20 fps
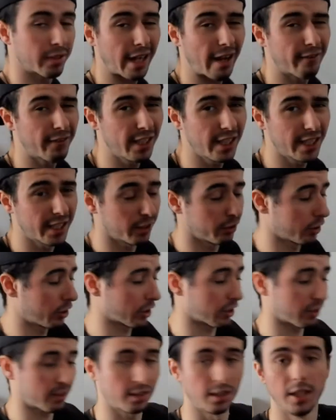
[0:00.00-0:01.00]
I feel like you're
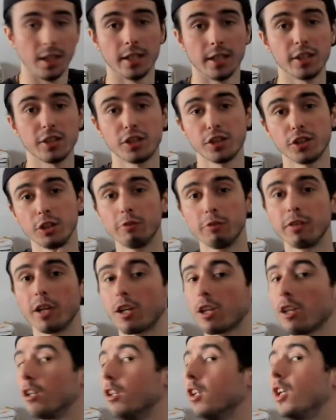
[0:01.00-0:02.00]
just... This is you,
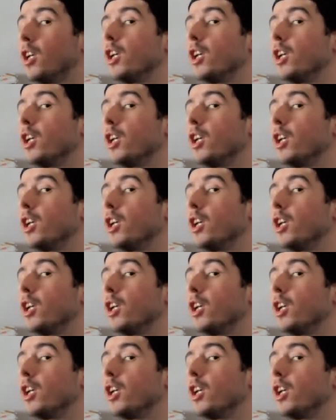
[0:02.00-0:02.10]
brother.